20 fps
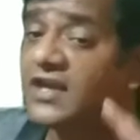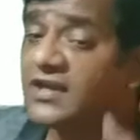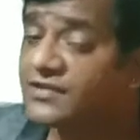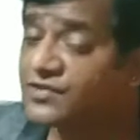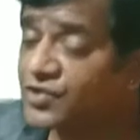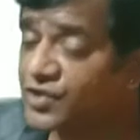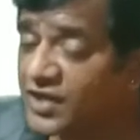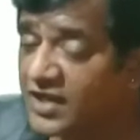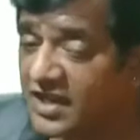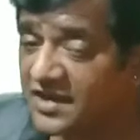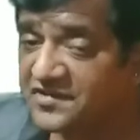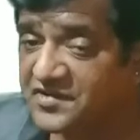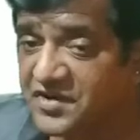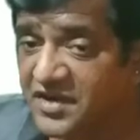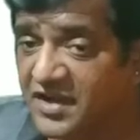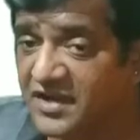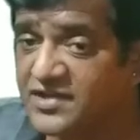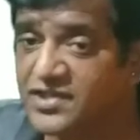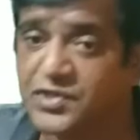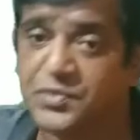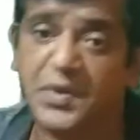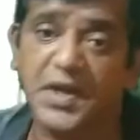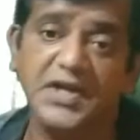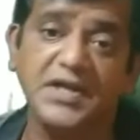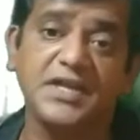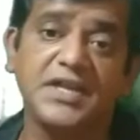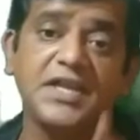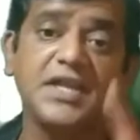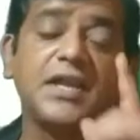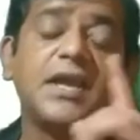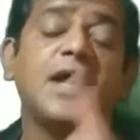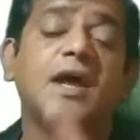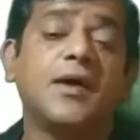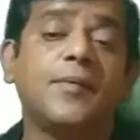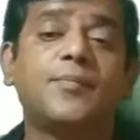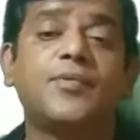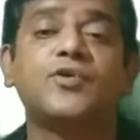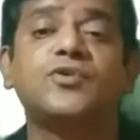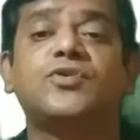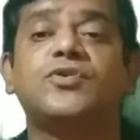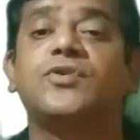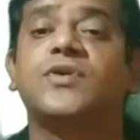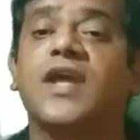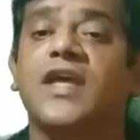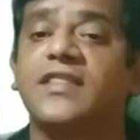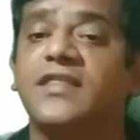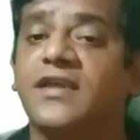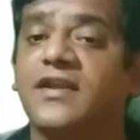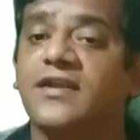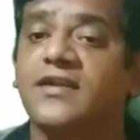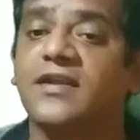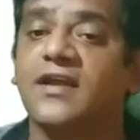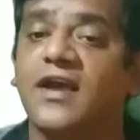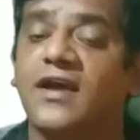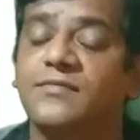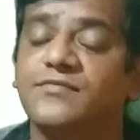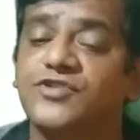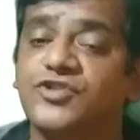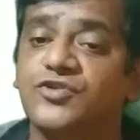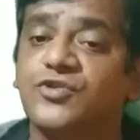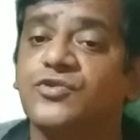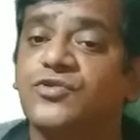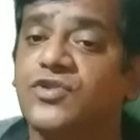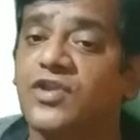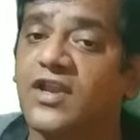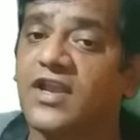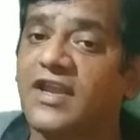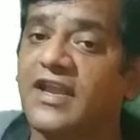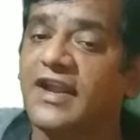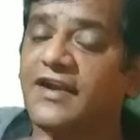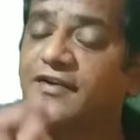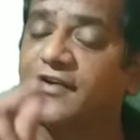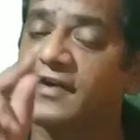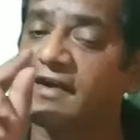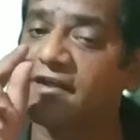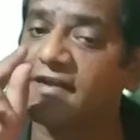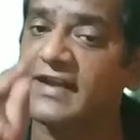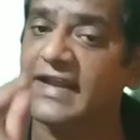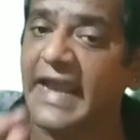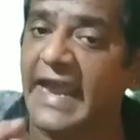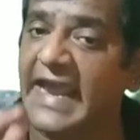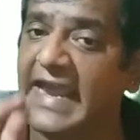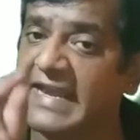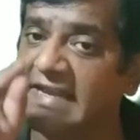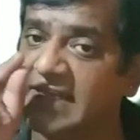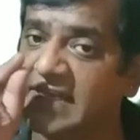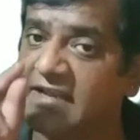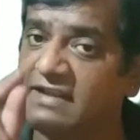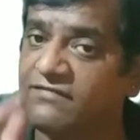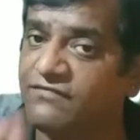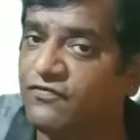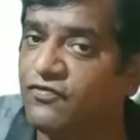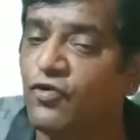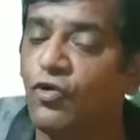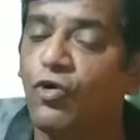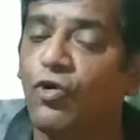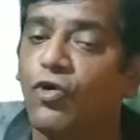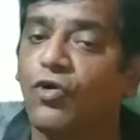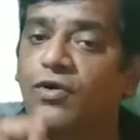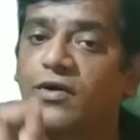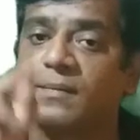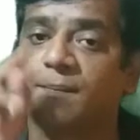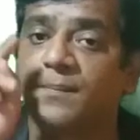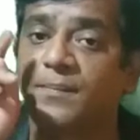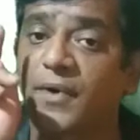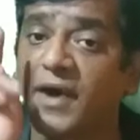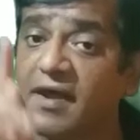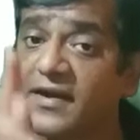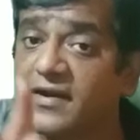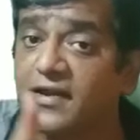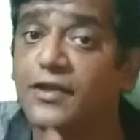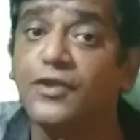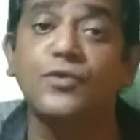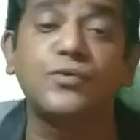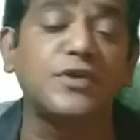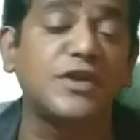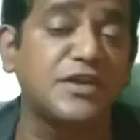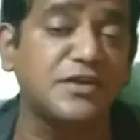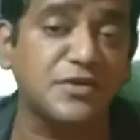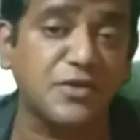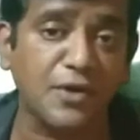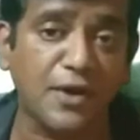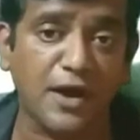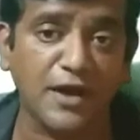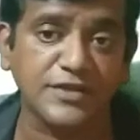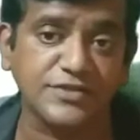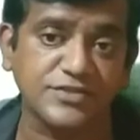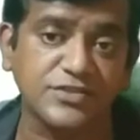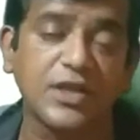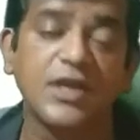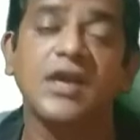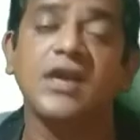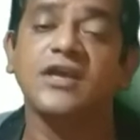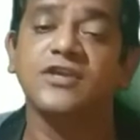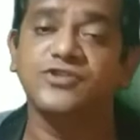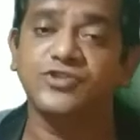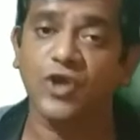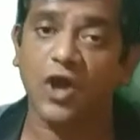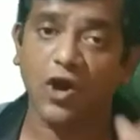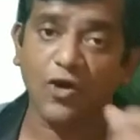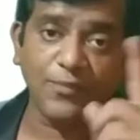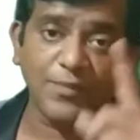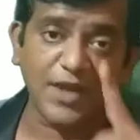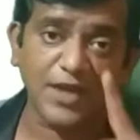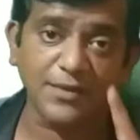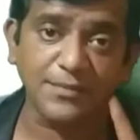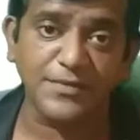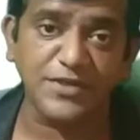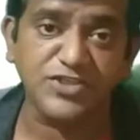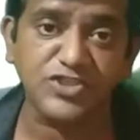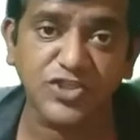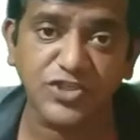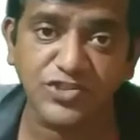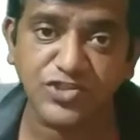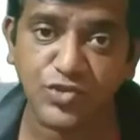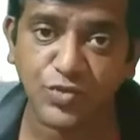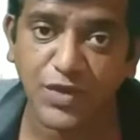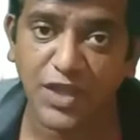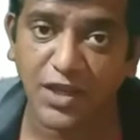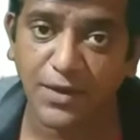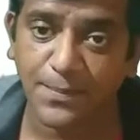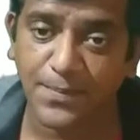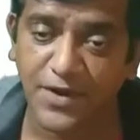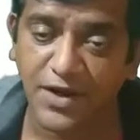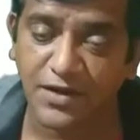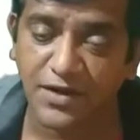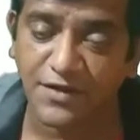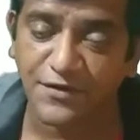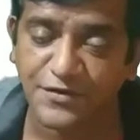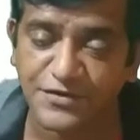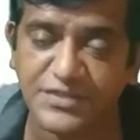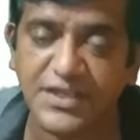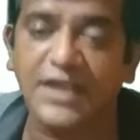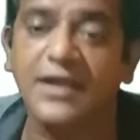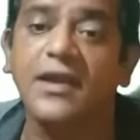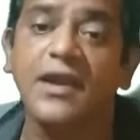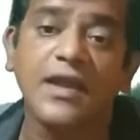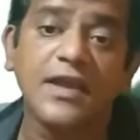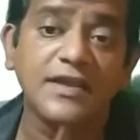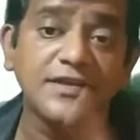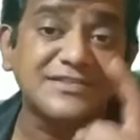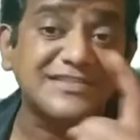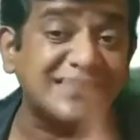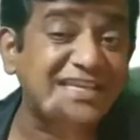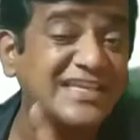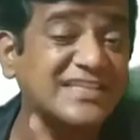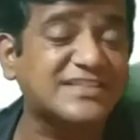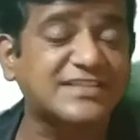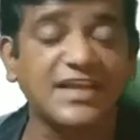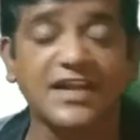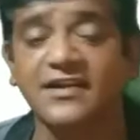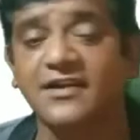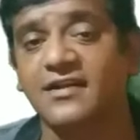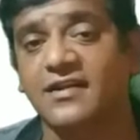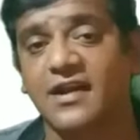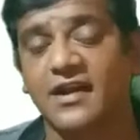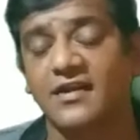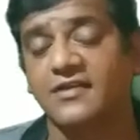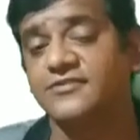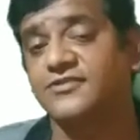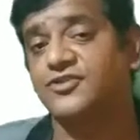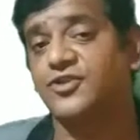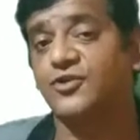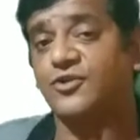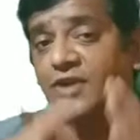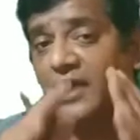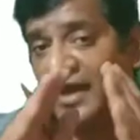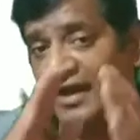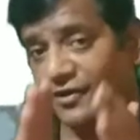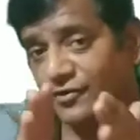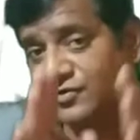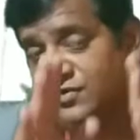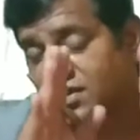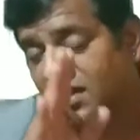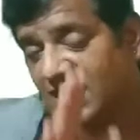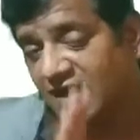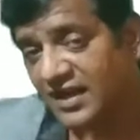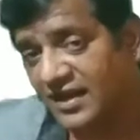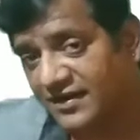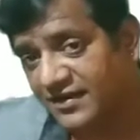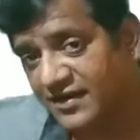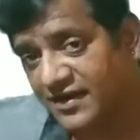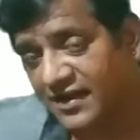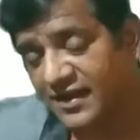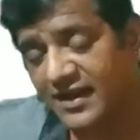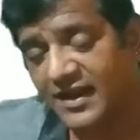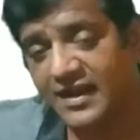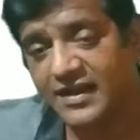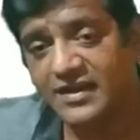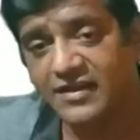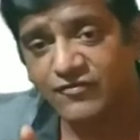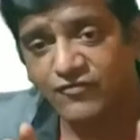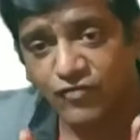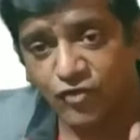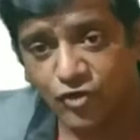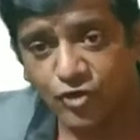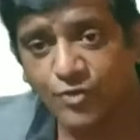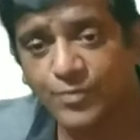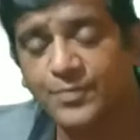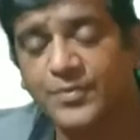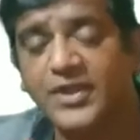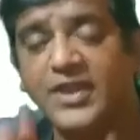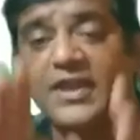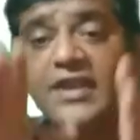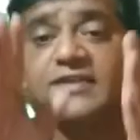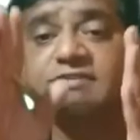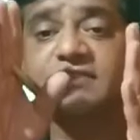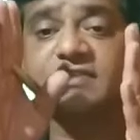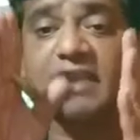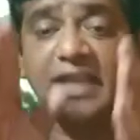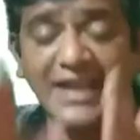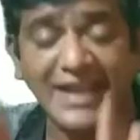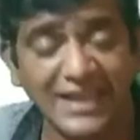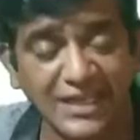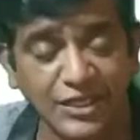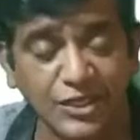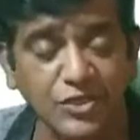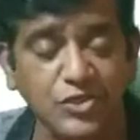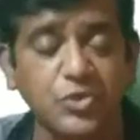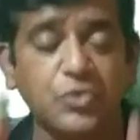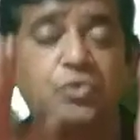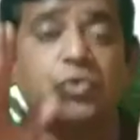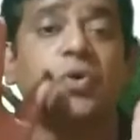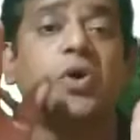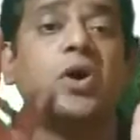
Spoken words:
320. Put together it comes to 384 per unit cost. So how many machines we are producing? 600. So now 384 rupees into